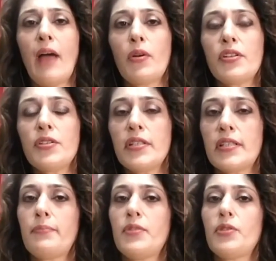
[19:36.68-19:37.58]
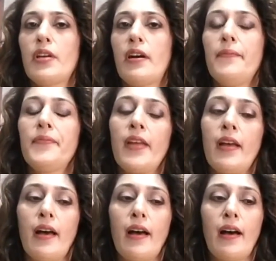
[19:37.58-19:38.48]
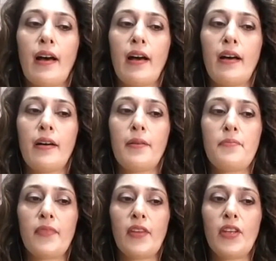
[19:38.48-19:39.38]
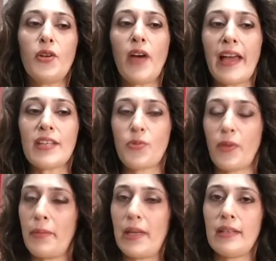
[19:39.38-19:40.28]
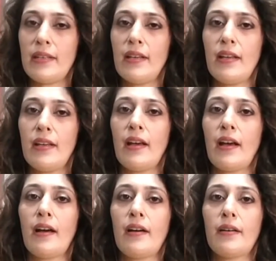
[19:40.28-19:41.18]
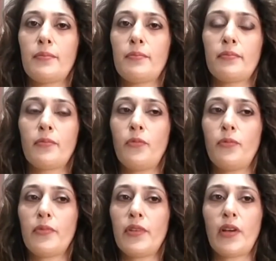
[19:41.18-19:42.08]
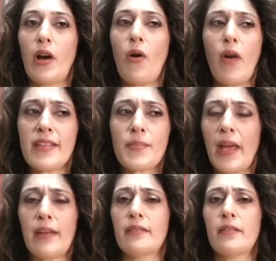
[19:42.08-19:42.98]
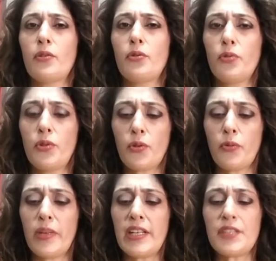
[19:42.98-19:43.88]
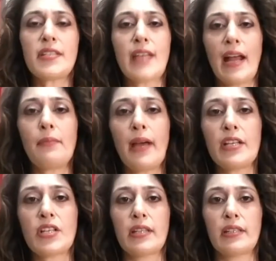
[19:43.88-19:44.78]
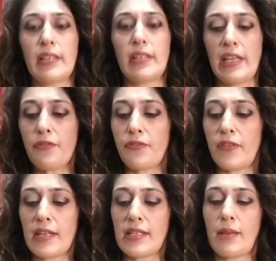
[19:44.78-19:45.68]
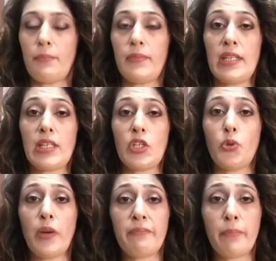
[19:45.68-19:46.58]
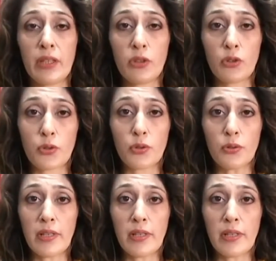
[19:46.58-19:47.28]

wanted to interrupt you here. As women, um, or as men, we need to stand by each other. If there is something that you have been through,